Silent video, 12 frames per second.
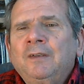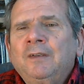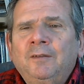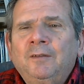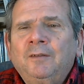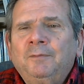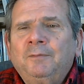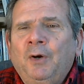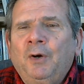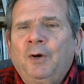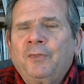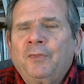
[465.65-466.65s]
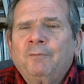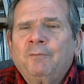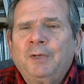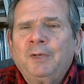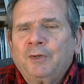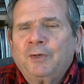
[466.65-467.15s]
both
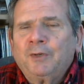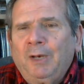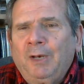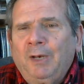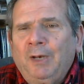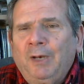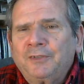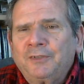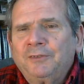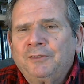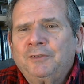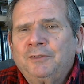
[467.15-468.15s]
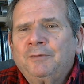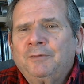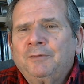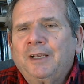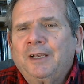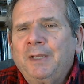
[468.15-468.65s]
material blessings
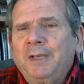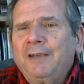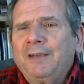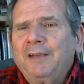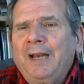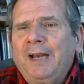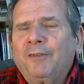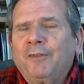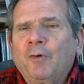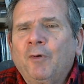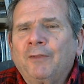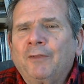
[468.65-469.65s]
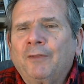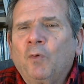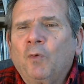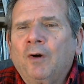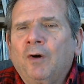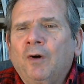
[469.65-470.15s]
that can be given out throughout the
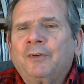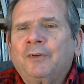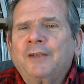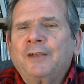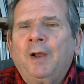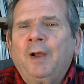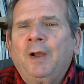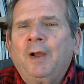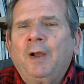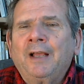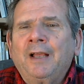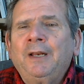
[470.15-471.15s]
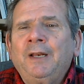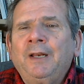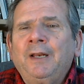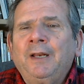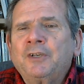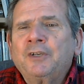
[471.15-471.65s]
world, as well as
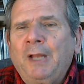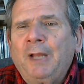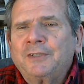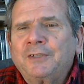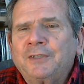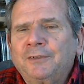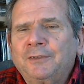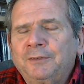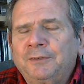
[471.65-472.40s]
religious blessings.